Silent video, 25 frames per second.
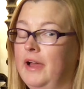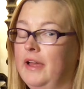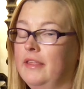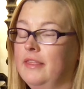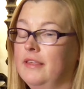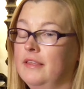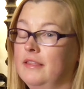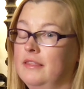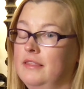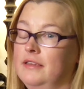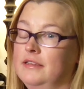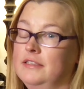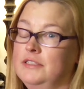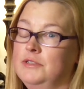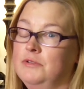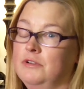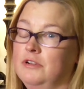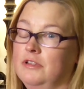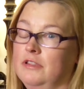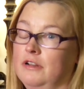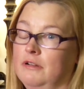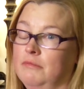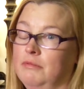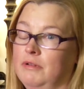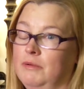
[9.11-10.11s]
I think things were
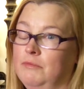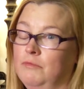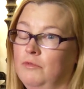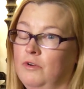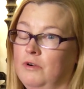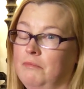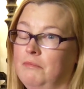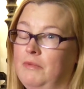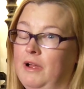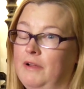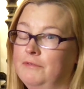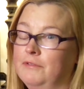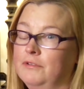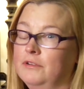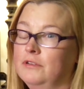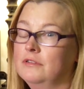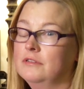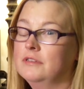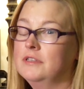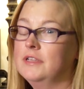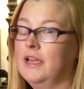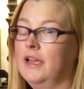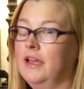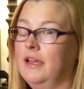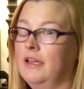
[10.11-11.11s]
a little bit more
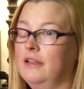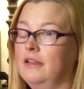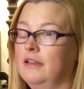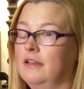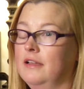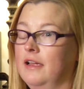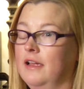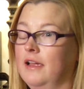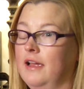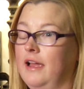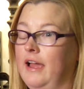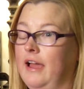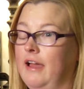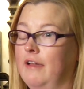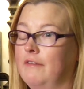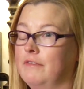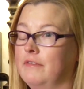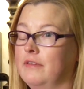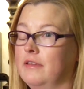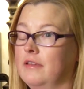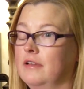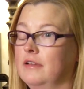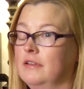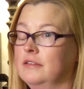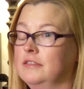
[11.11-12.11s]
muffled and
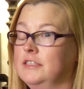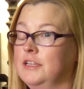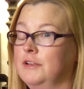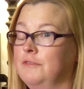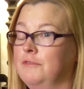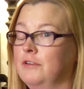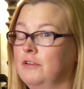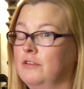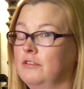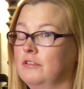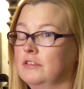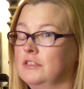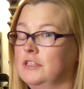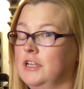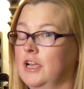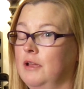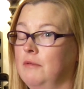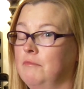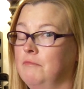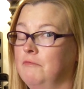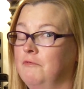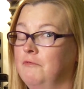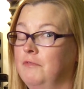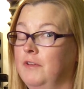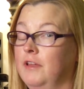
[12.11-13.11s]
having a difficult
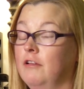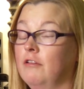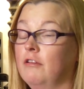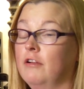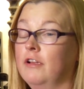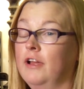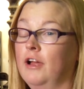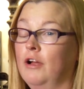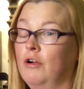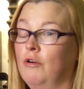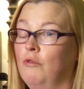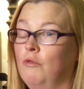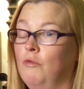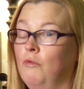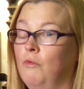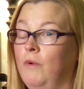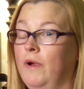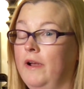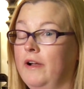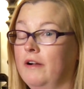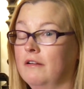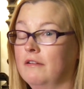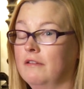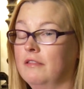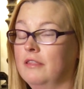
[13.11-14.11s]
time figuring out
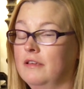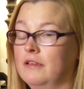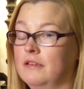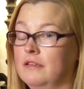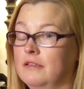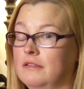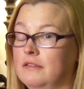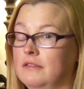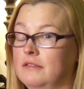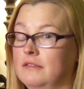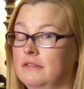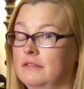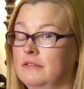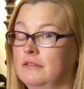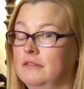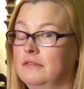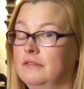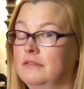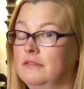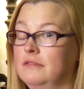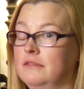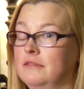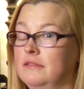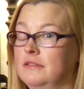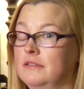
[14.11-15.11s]
where the
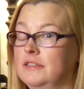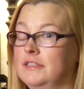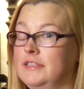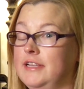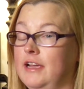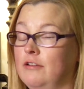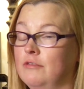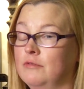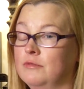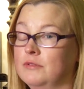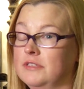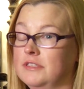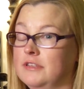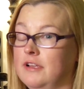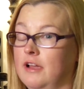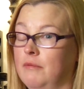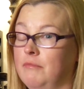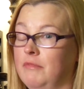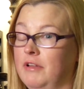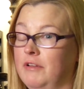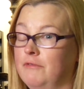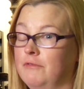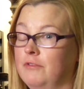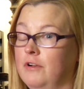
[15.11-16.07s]
sound was coming